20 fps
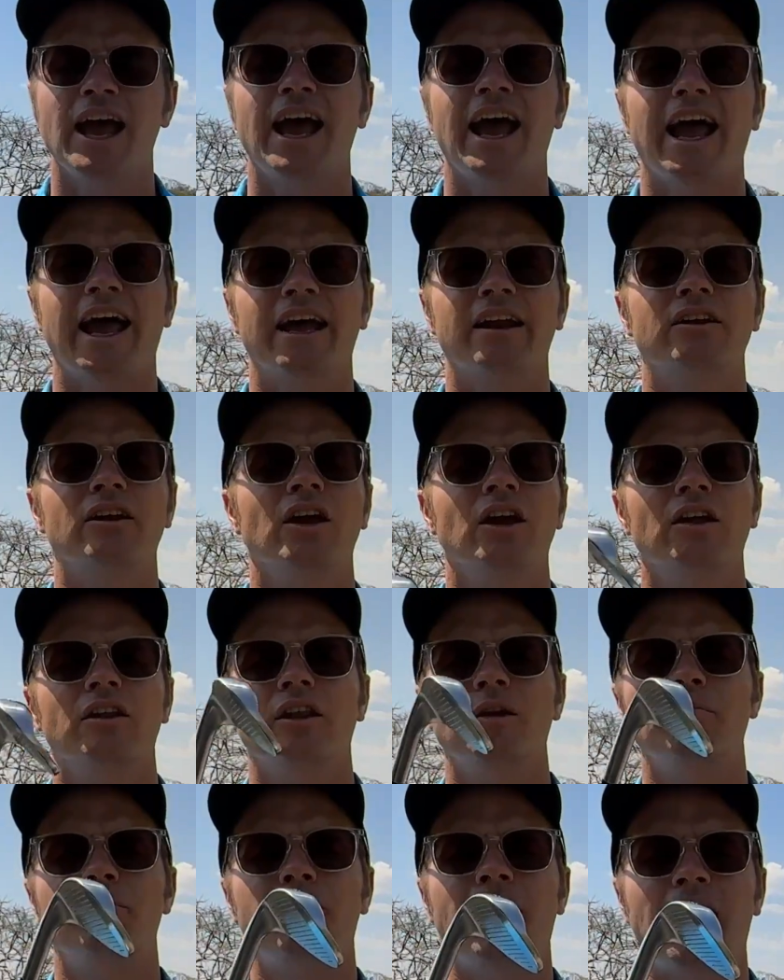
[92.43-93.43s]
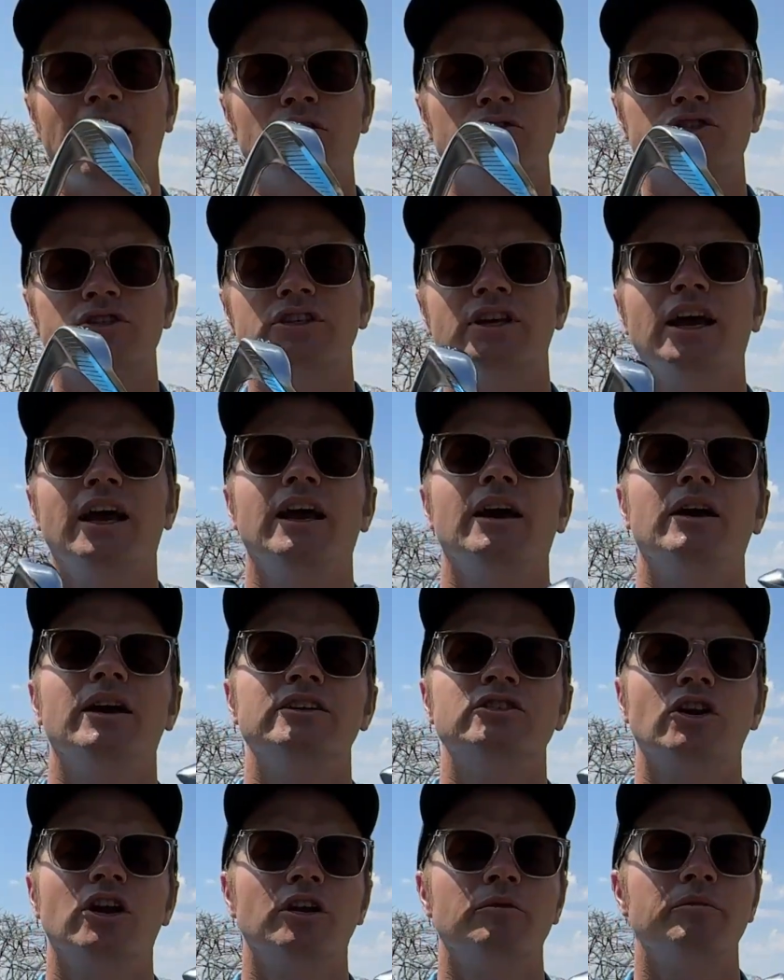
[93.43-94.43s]
and the bounce
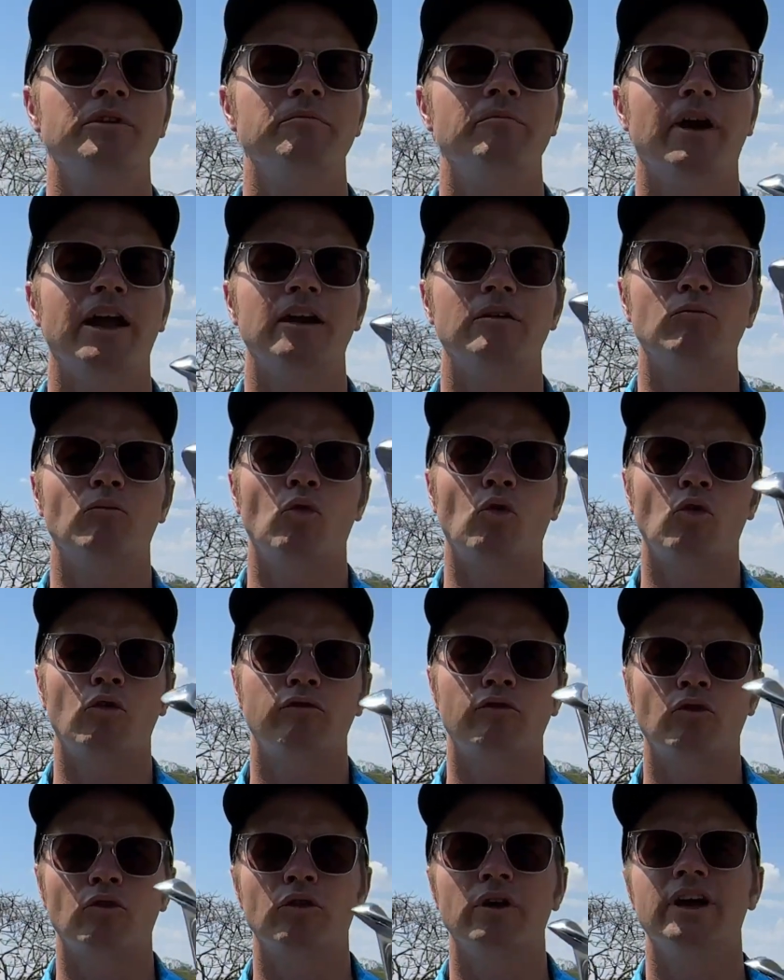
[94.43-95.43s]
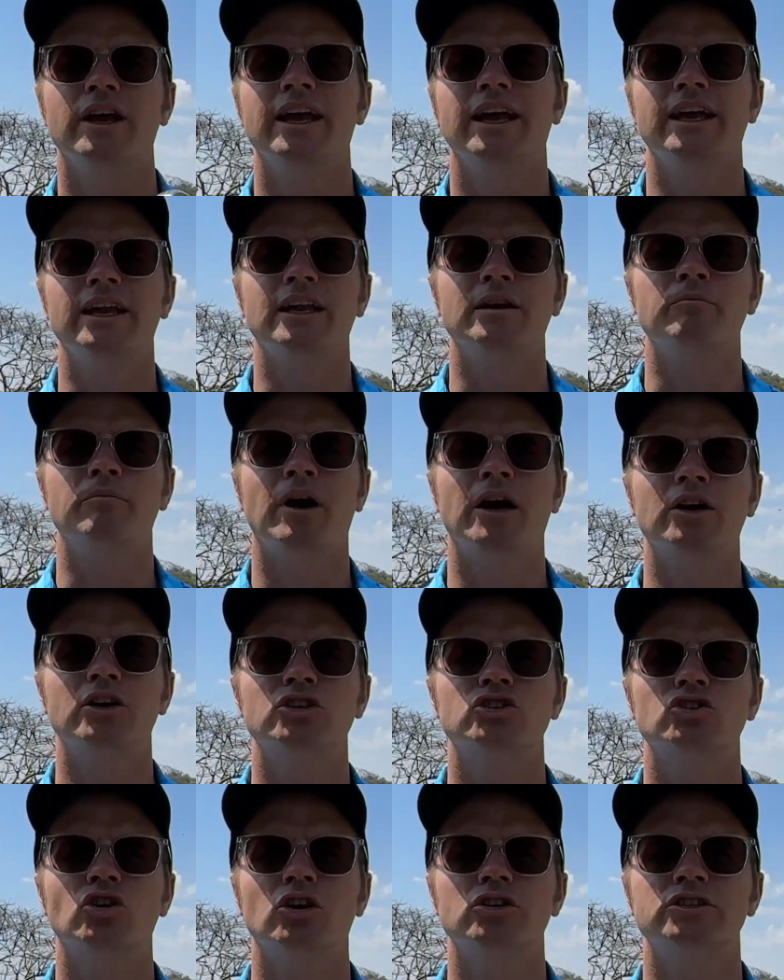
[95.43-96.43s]
is going to be made more for hitting bunker
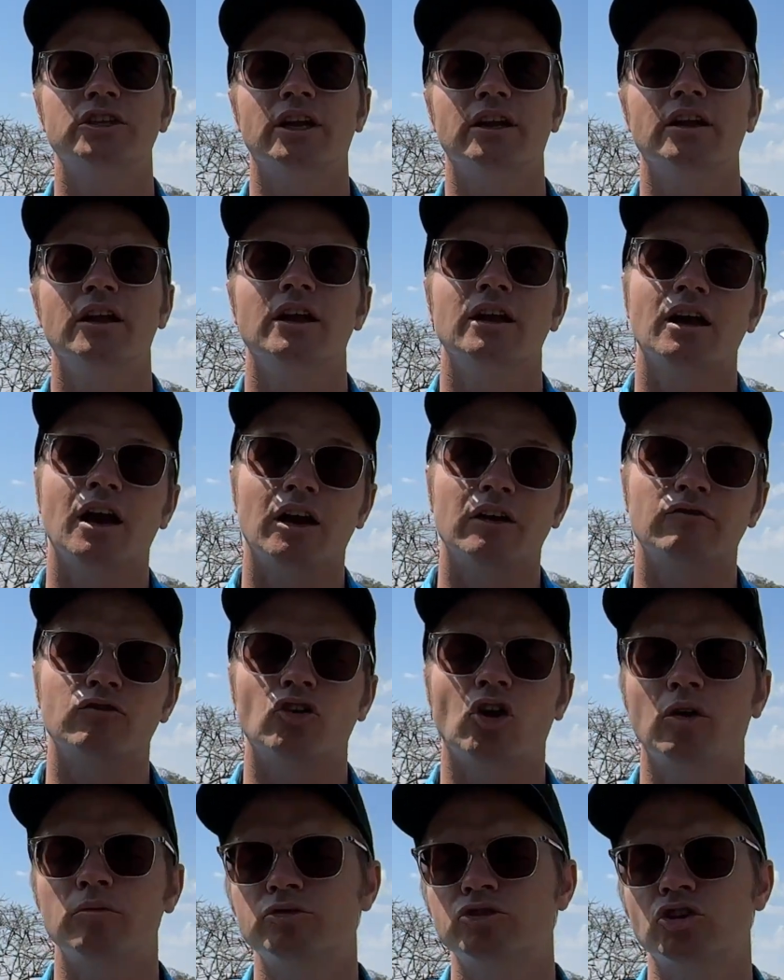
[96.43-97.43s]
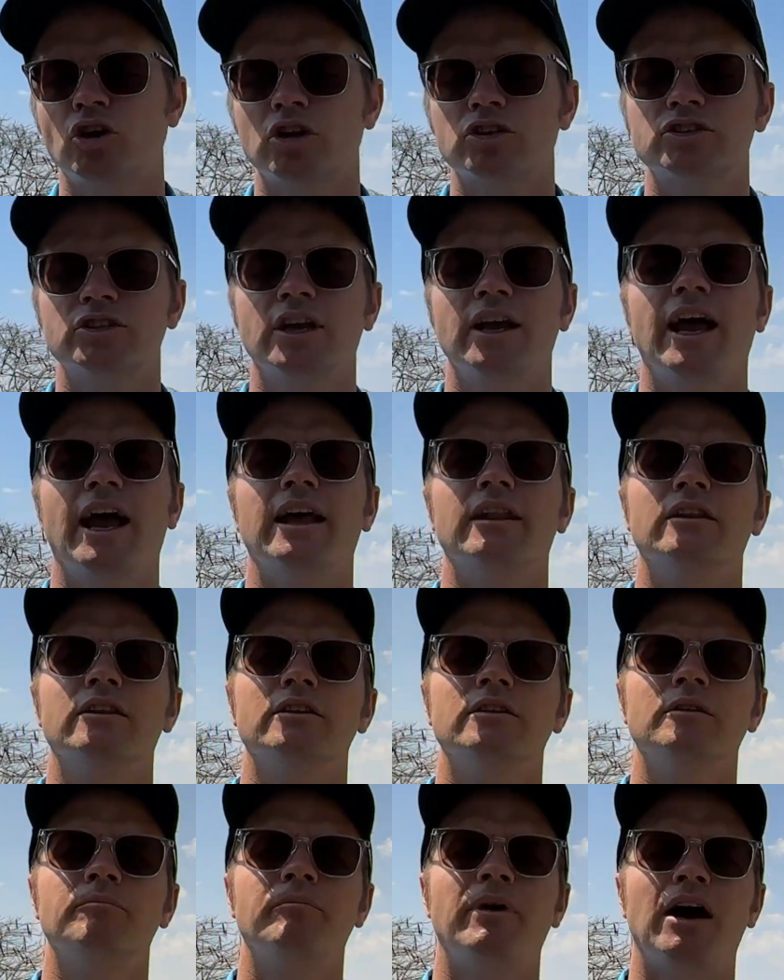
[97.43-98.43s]
shots and kind of lob shots, and
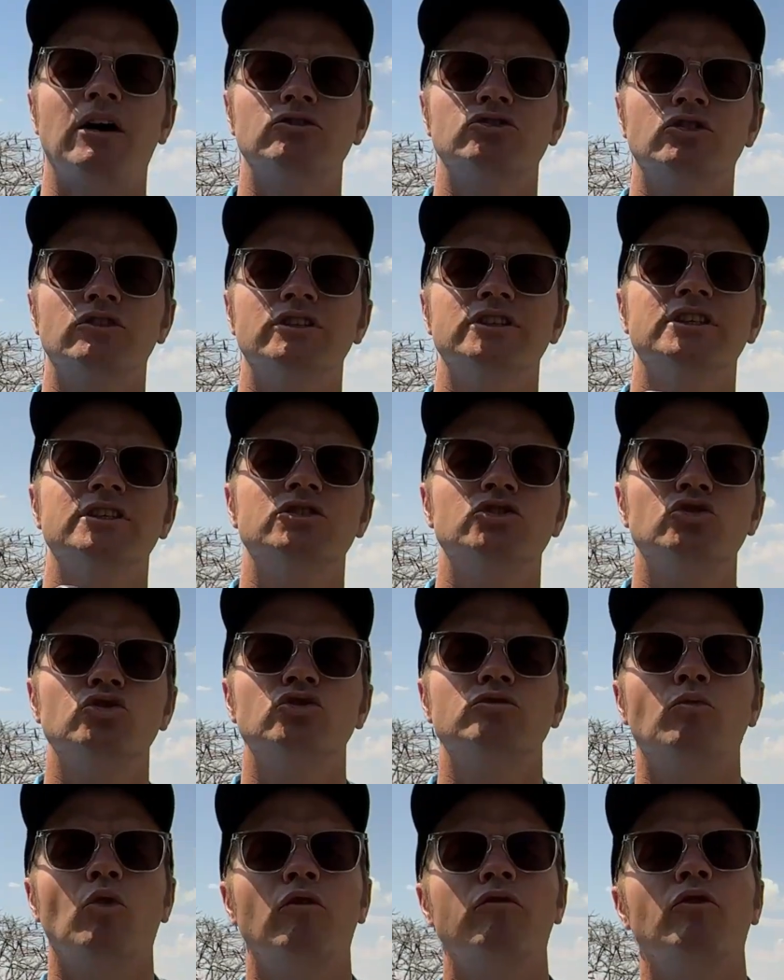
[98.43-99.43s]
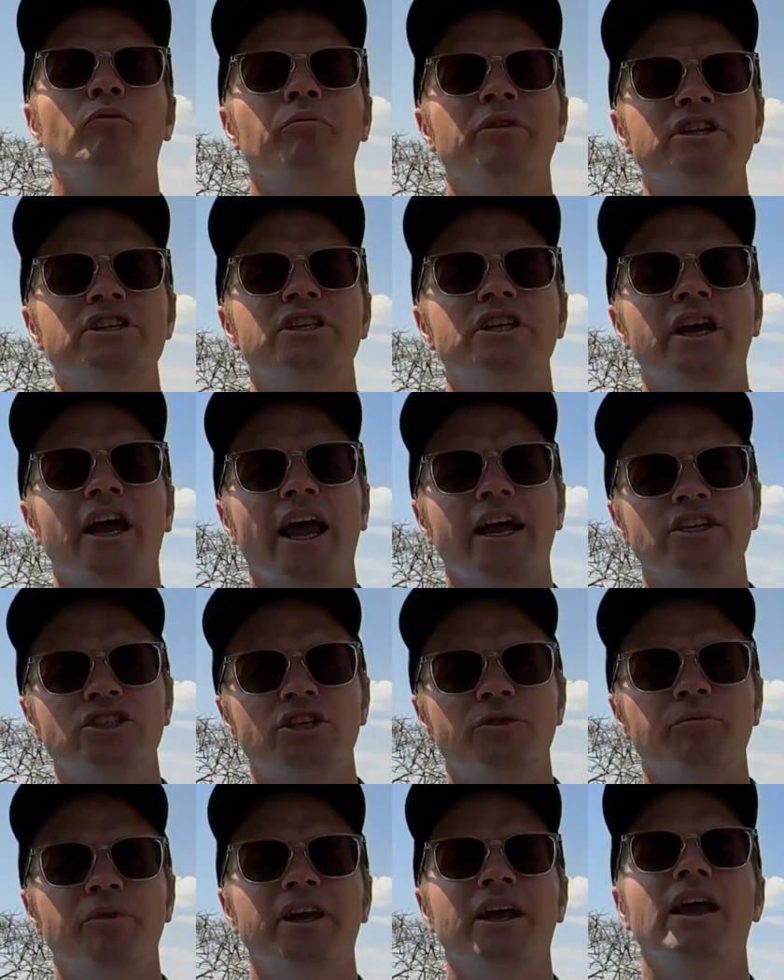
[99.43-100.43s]
the bounce on this is used more for pitching and
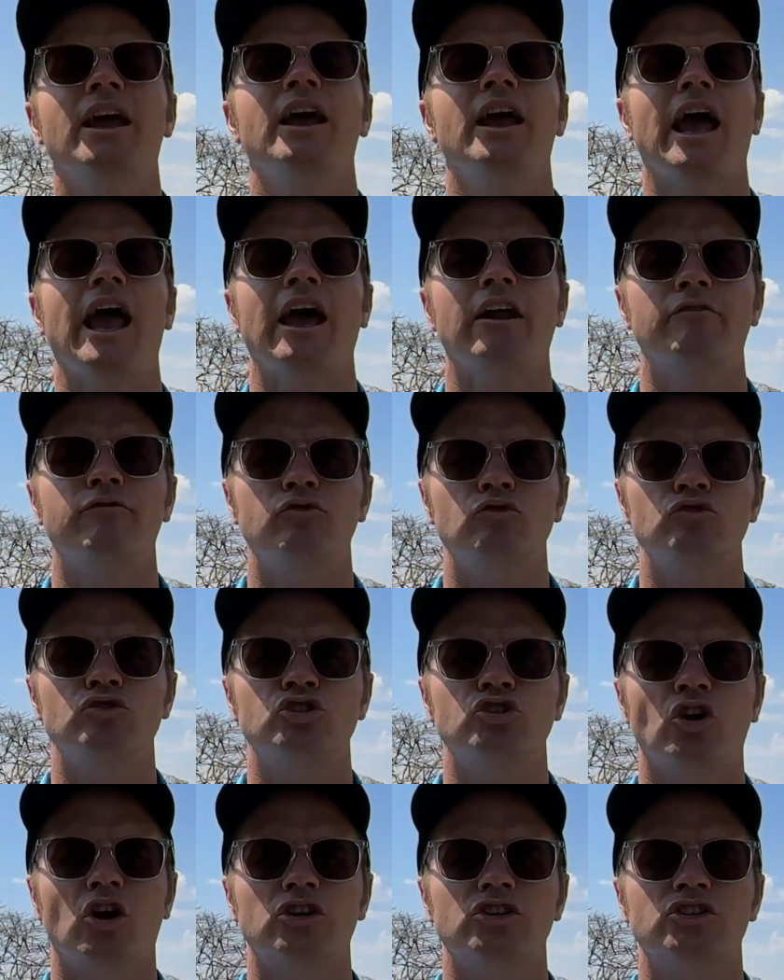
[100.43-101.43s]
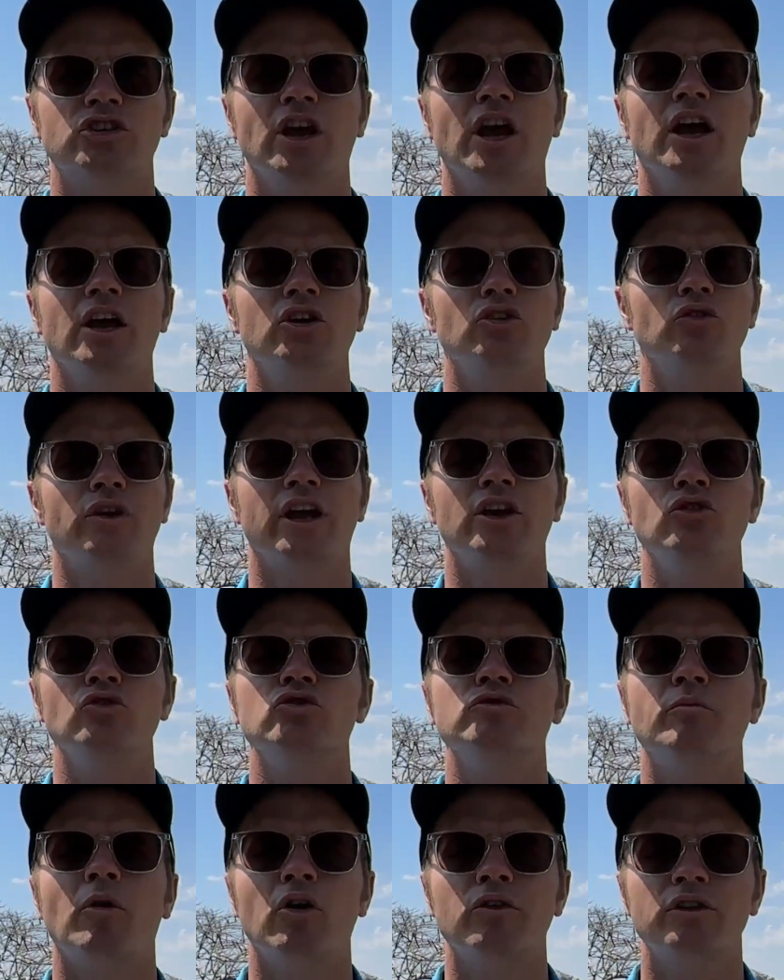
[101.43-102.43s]
chipping and full shots. You can
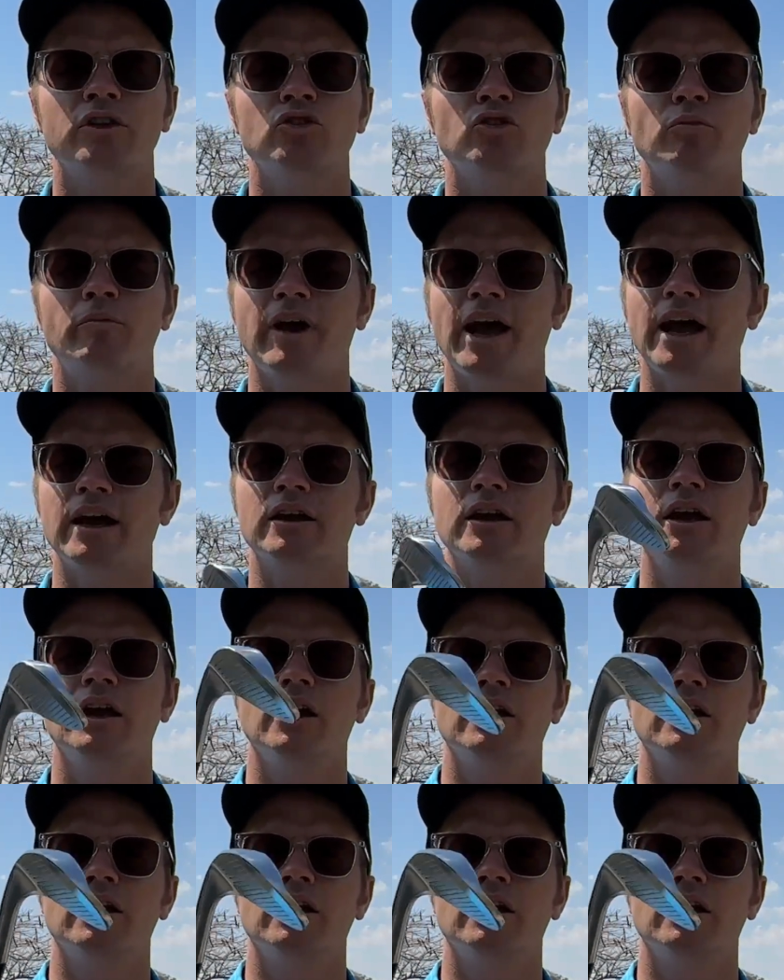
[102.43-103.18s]
use both in your bag.